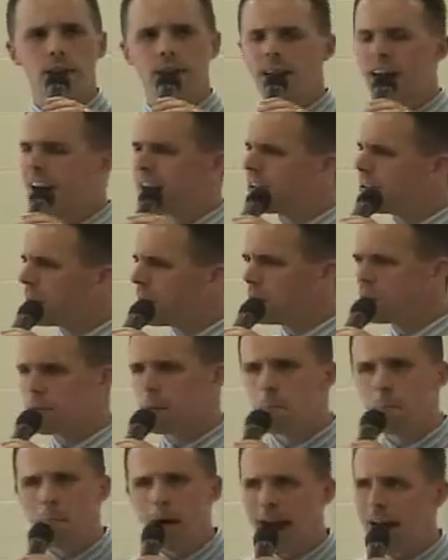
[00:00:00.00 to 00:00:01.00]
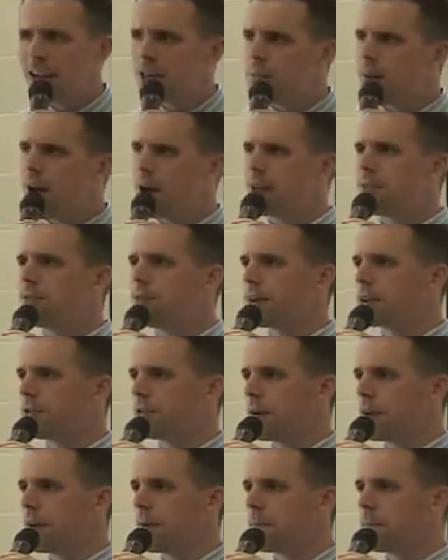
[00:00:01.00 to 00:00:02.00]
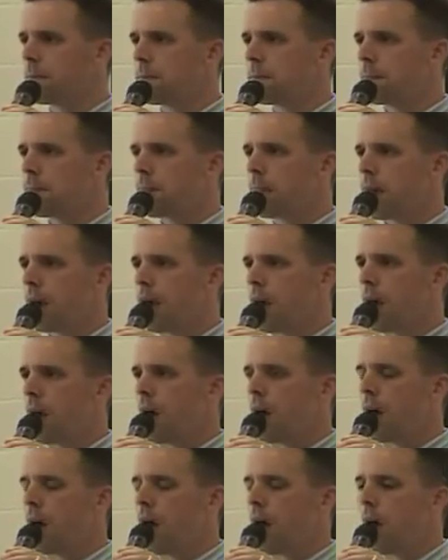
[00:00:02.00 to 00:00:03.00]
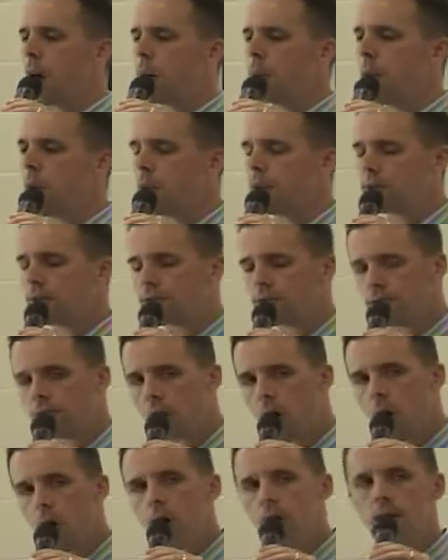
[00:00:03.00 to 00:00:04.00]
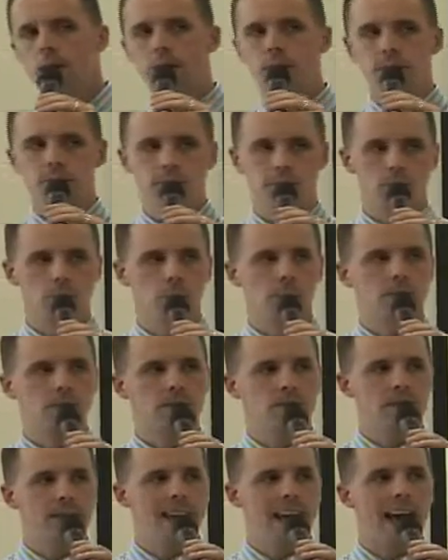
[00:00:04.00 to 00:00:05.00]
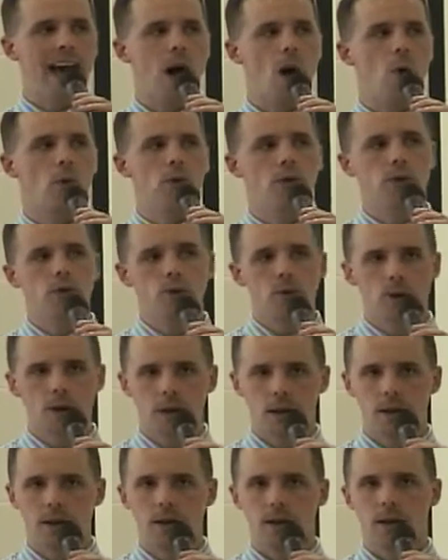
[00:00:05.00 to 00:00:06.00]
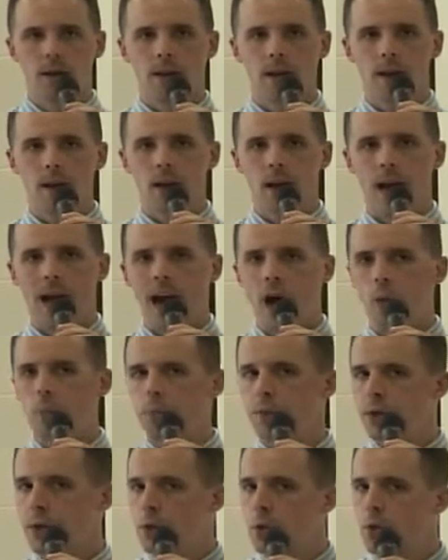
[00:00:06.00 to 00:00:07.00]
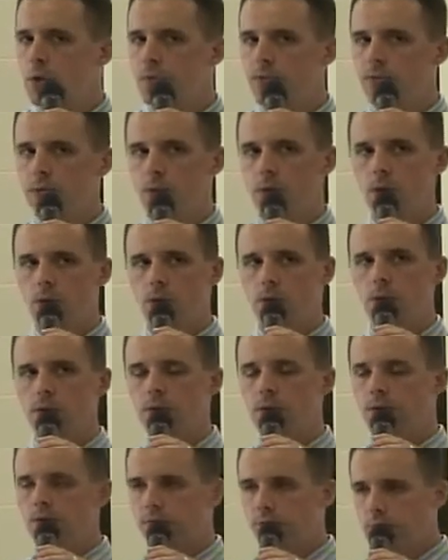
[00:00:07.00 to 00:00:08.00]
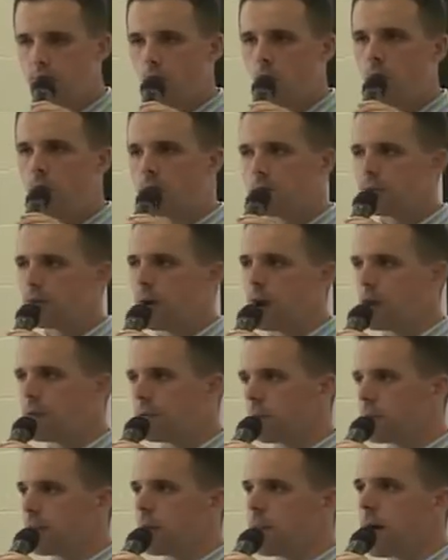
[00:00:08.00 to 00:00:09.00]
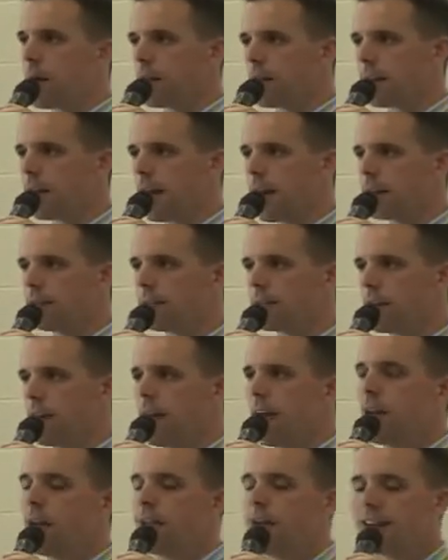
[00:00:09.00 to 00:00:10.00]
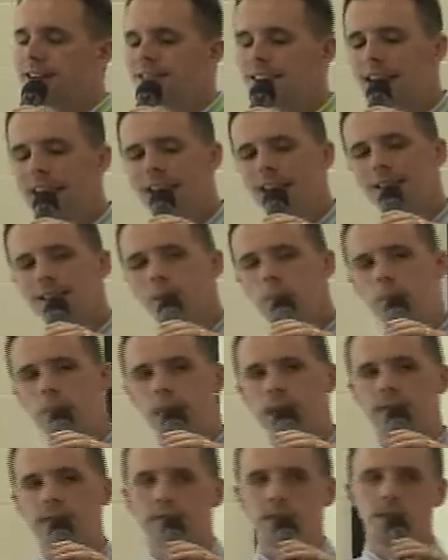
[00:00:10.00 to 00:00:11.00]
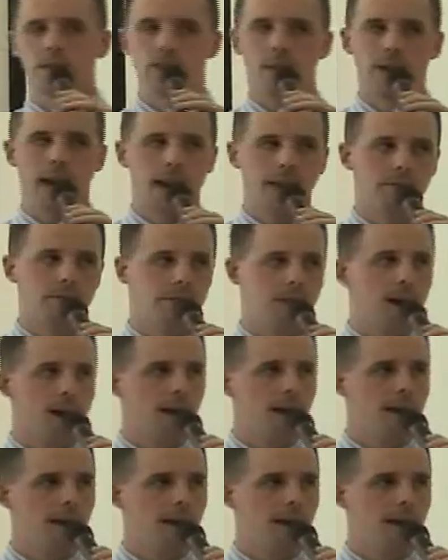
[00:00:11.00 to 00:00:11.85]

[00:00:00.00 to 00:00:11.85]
God delivers a mighty, mighty victory. But when Saul and the troops see how good, how beautiful the spoils are from the Amalekites, they take the best of the livestock.